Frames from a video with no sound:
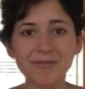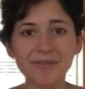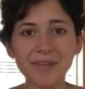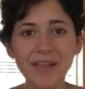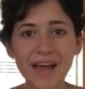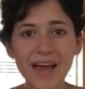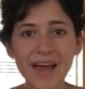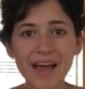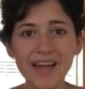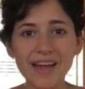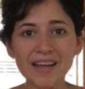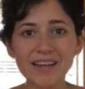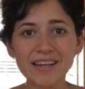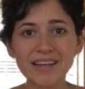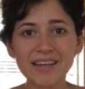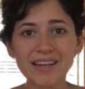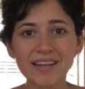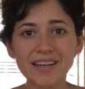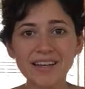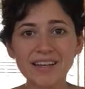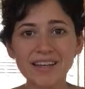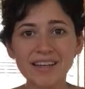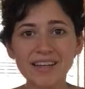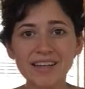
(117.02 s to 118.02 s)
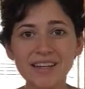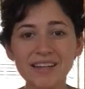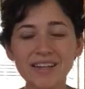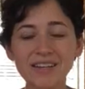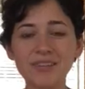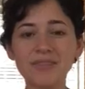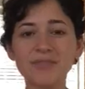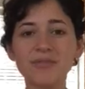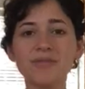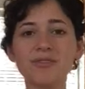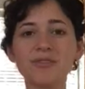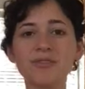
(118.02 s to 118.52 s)
flat
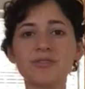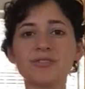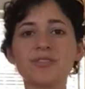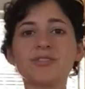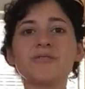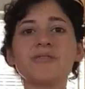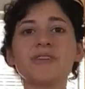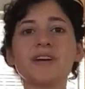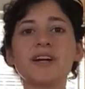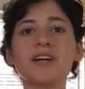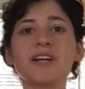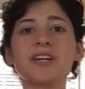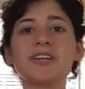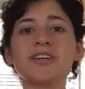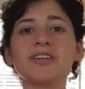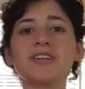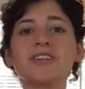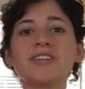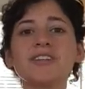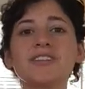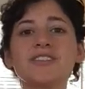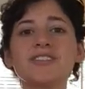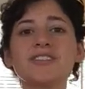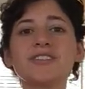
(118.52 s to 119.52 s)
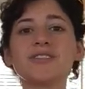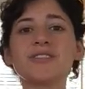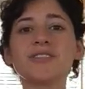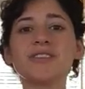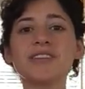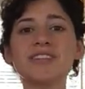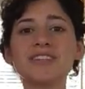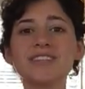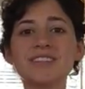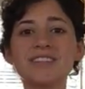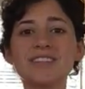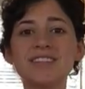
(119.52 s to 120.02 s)
and looks very good. So
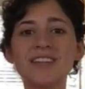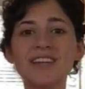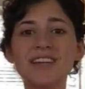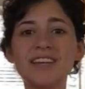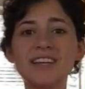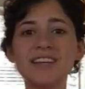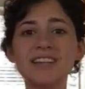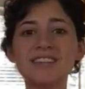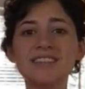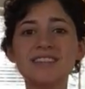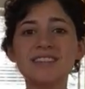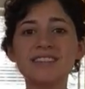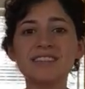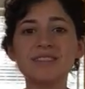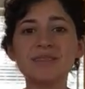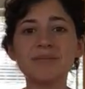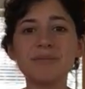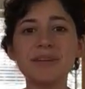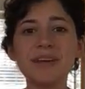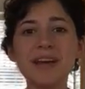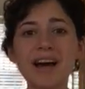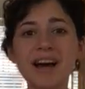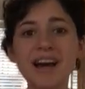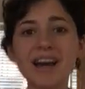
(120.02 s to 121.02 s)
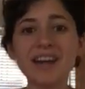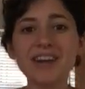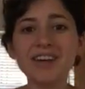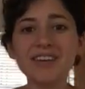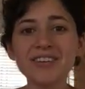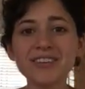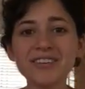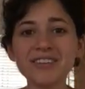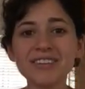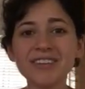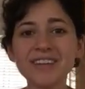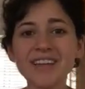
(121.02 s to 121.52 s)
this needs to be
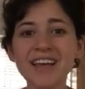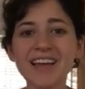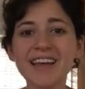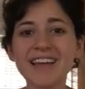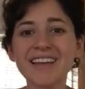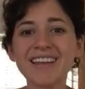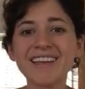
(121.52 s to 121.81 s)
ironed